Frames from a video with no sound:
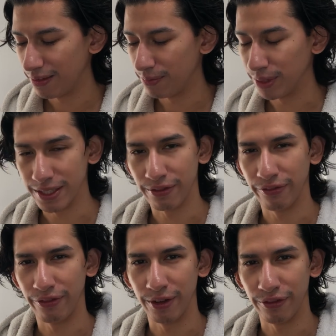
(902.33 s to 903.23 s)
please
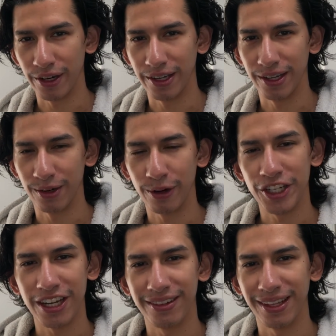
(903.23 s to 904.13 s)
feel free to reach
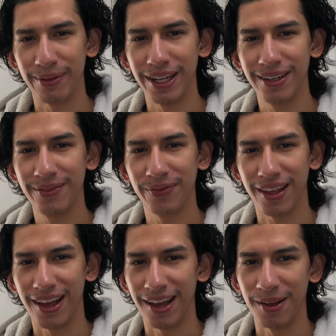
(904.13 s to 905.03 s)
out and let me know,
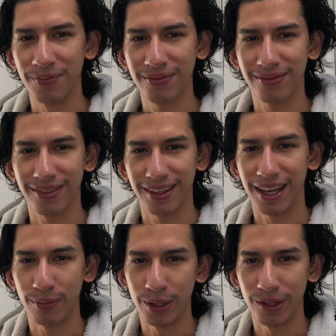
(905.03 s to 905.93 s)

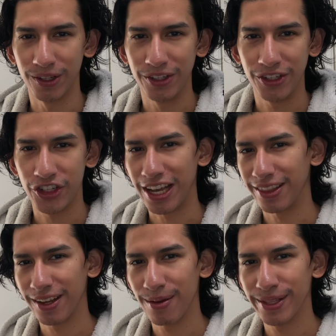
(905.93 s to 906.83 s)
and we'll chat in
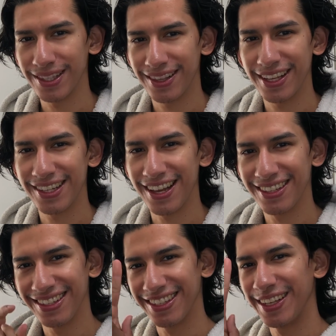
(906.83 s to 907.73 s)
the comments. Thanks
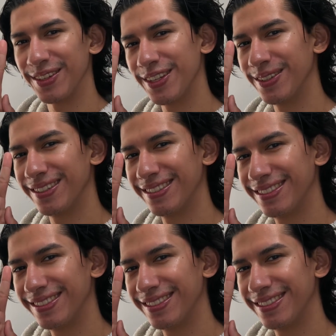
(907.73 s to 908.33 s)
guys, see you soon.